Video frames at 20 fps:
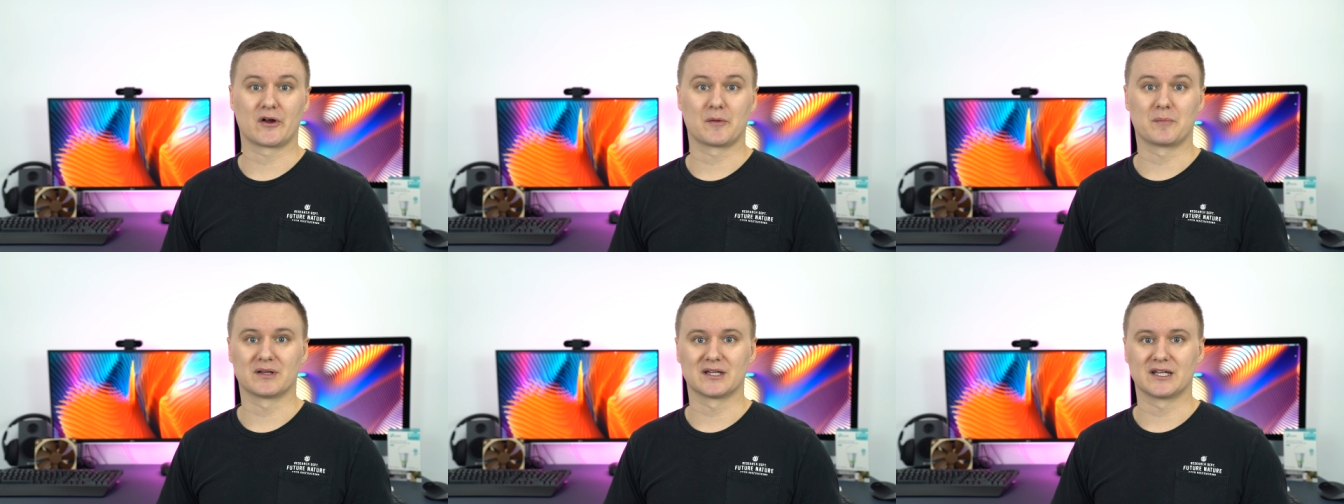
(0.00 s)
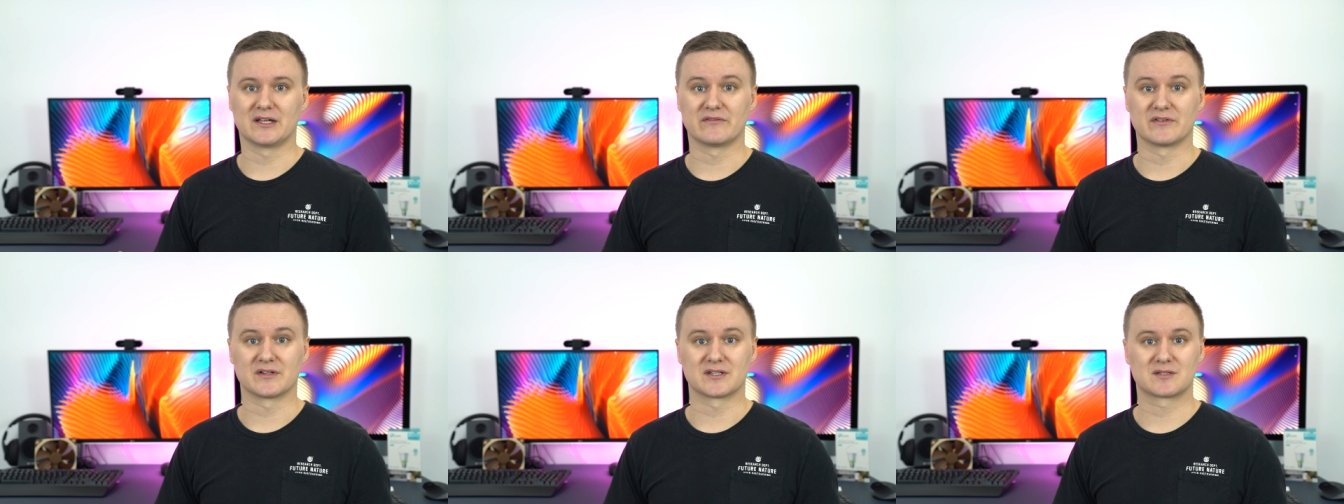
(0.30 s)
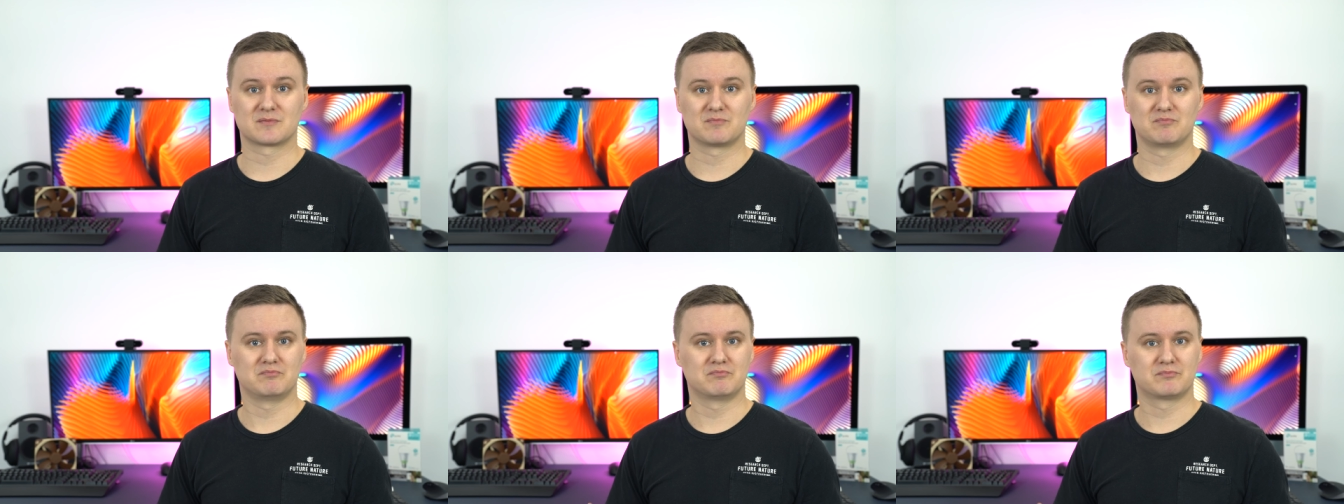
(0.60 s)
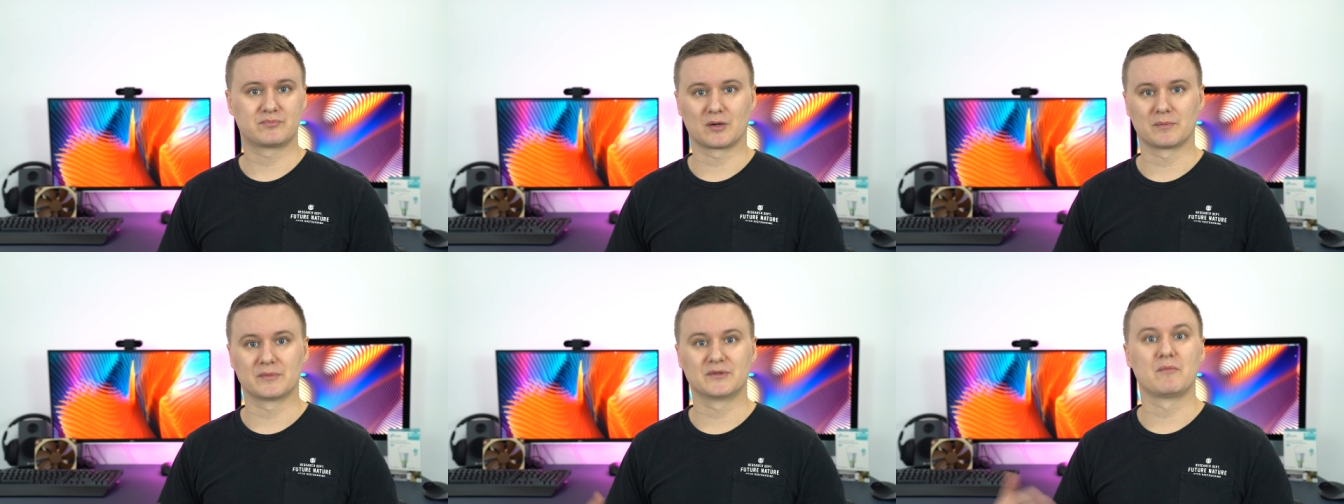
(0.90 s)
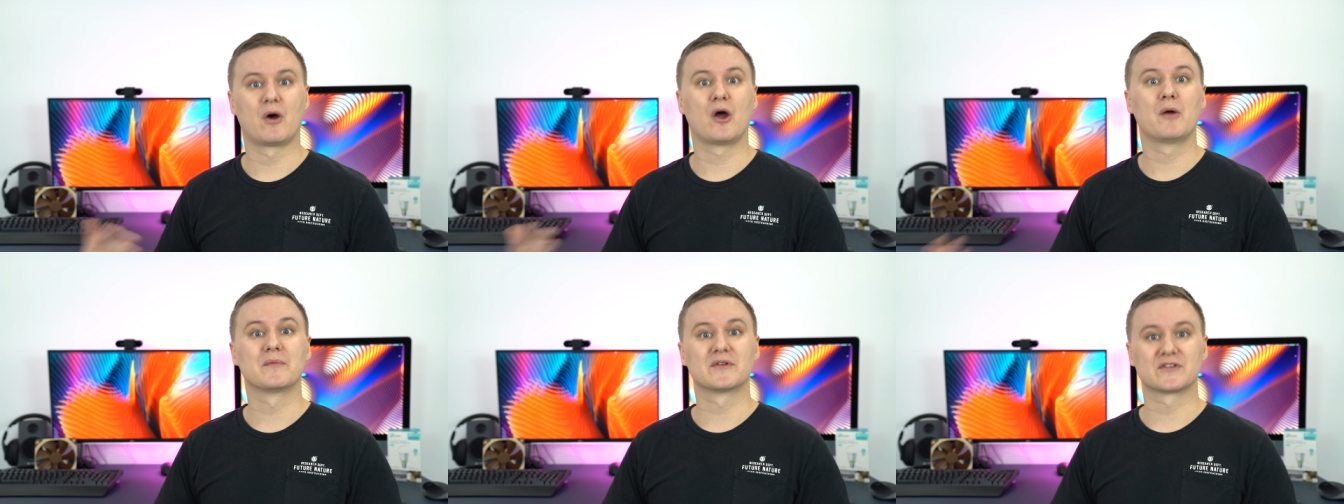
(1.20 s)
I believe it's probably
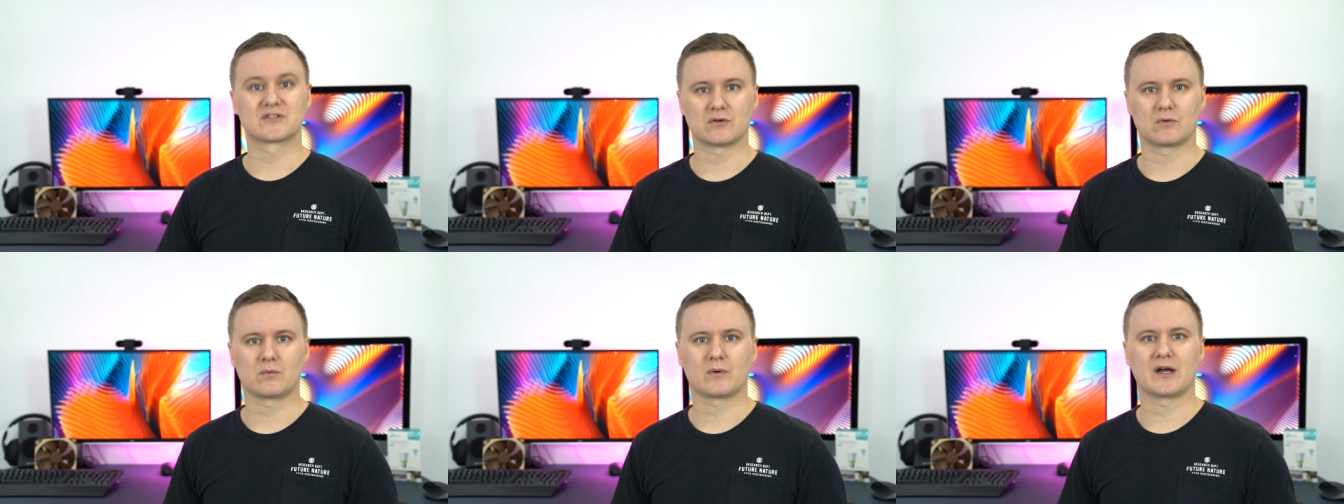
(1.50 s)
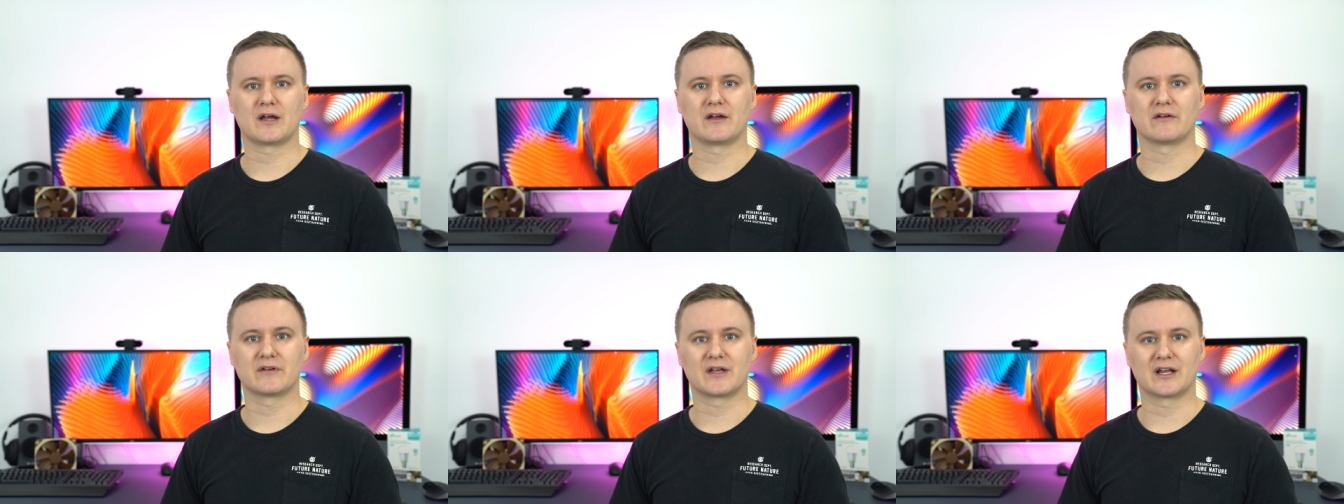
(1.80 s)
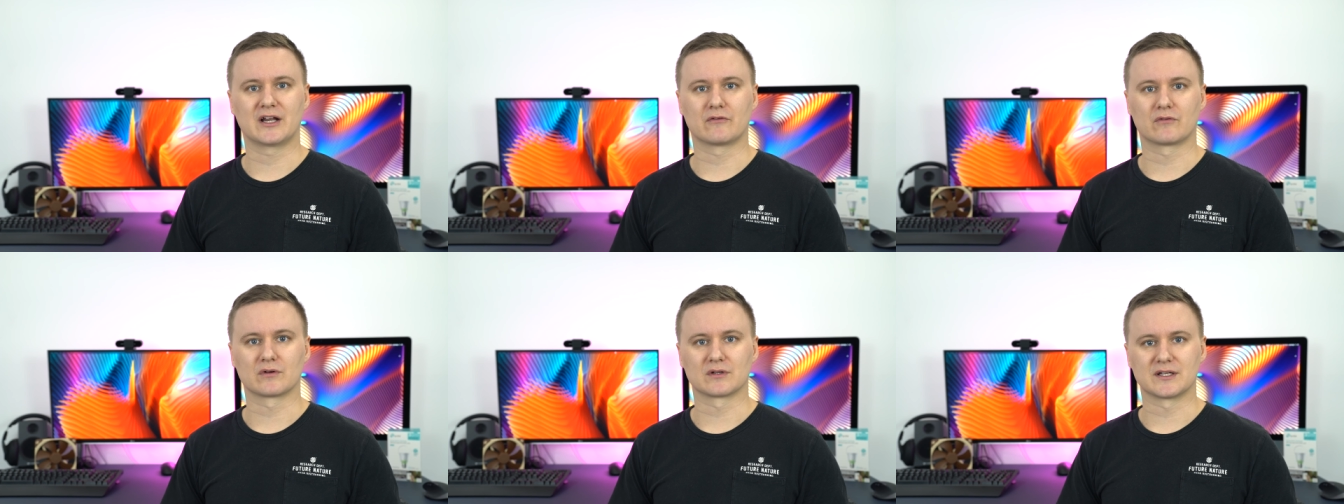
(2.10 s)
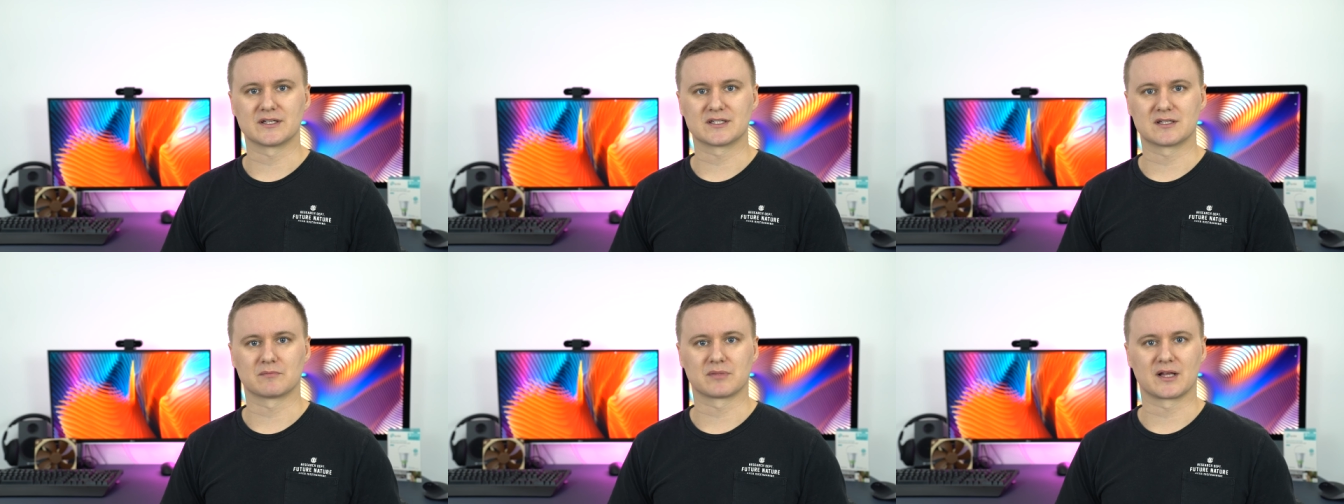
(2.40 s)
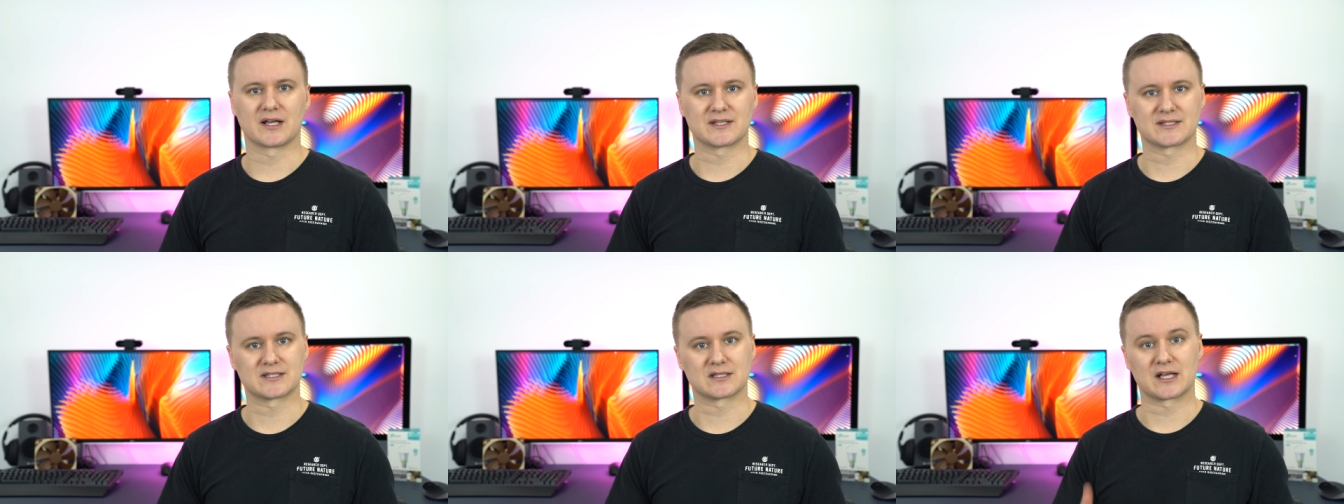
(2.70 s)
moments away of getting released in
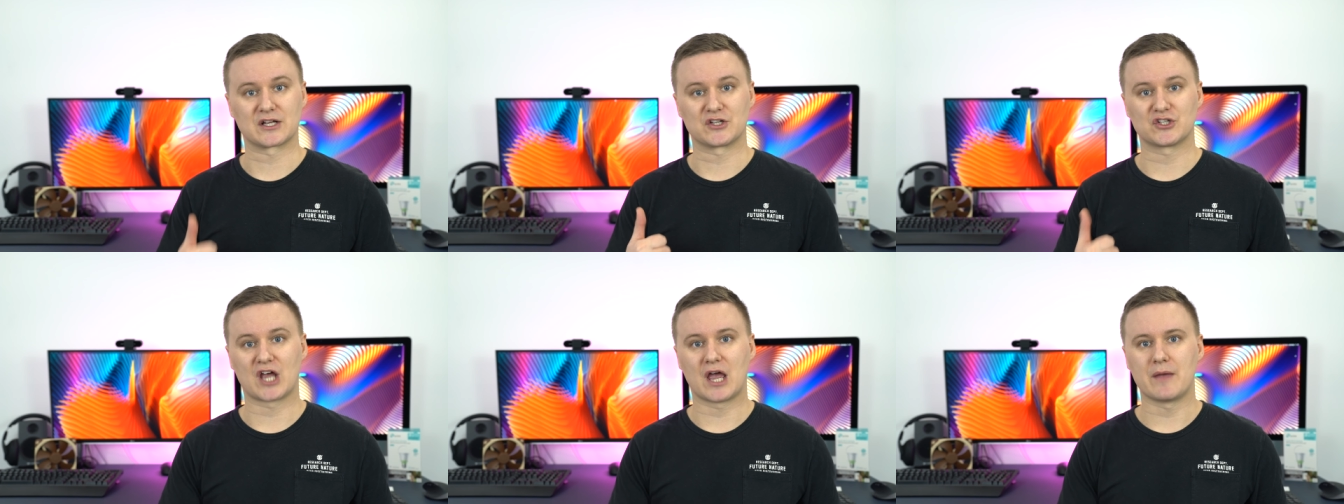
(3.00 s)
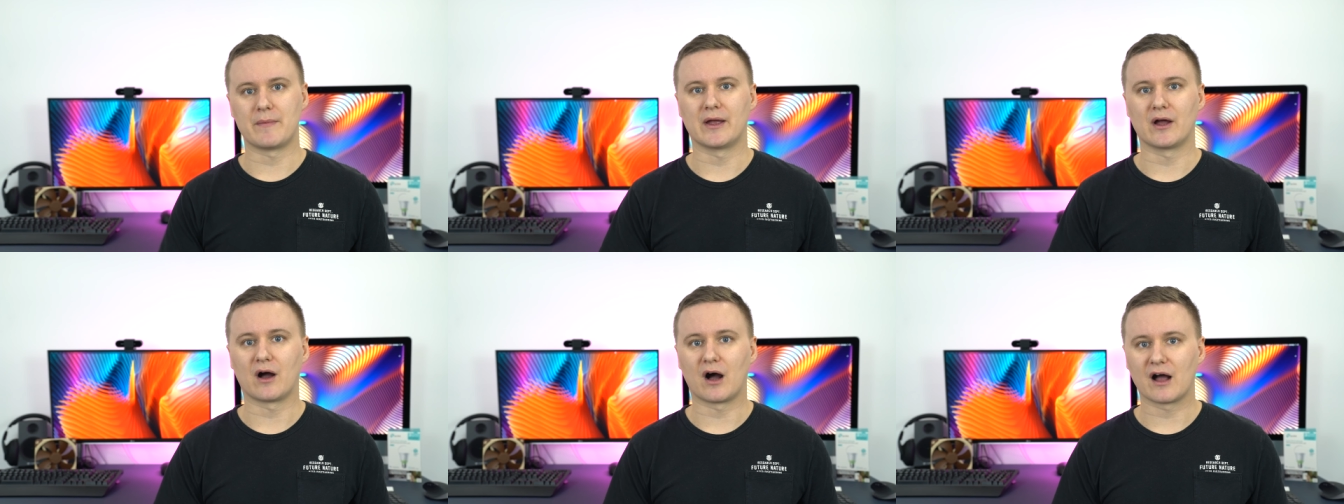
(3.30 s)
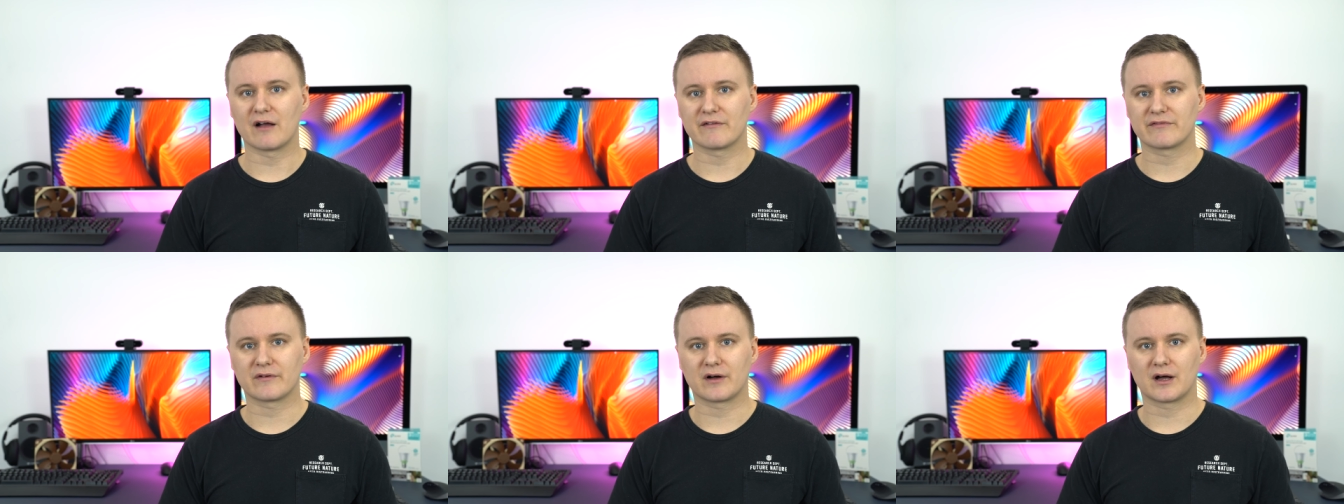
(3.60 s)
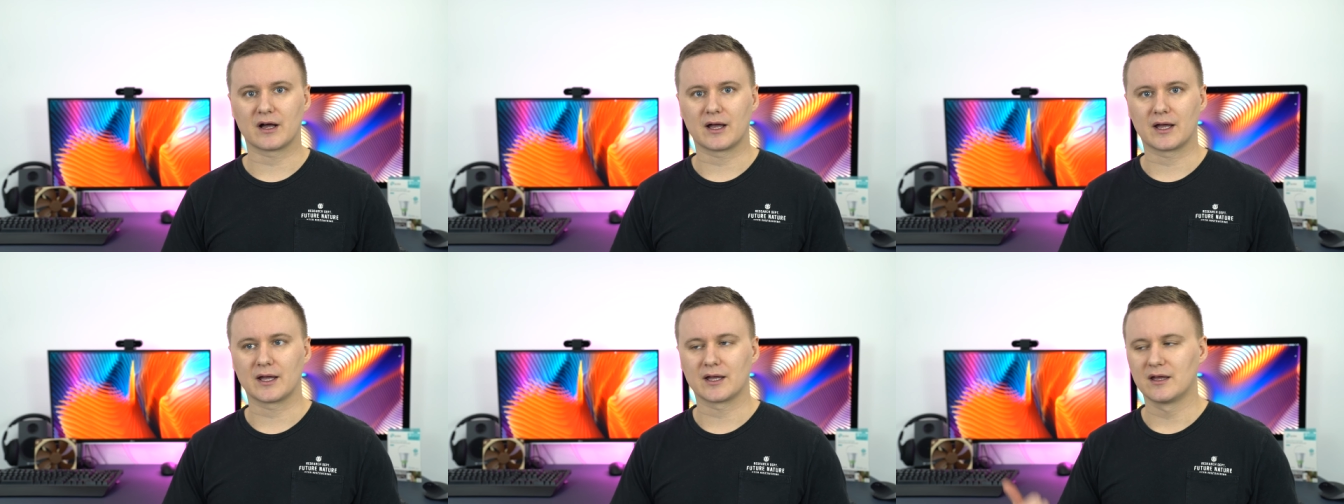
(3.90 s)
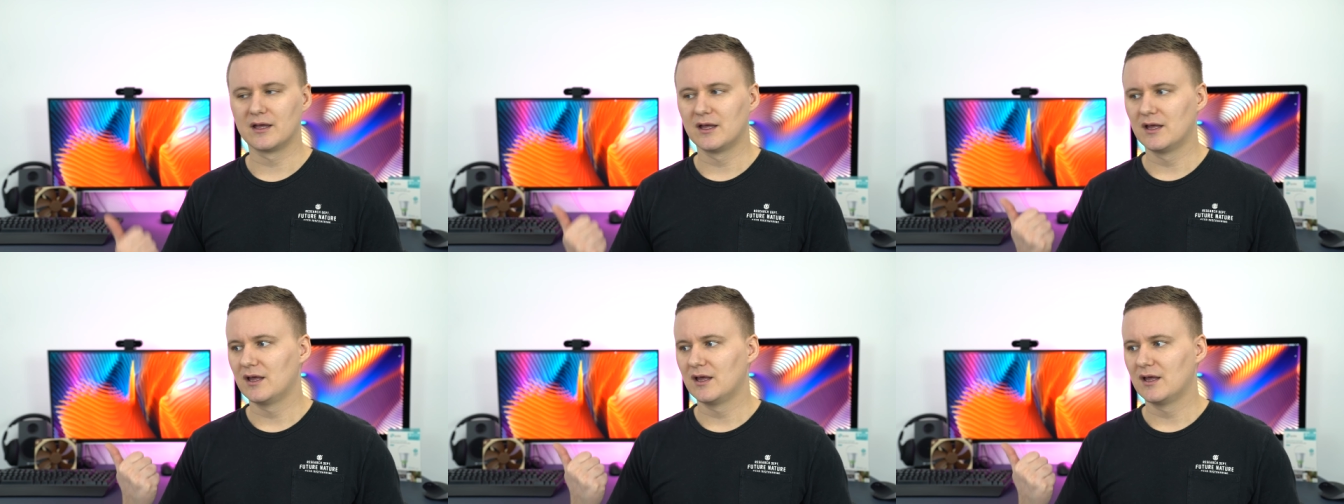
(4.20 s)
places like JB Hi-Fi,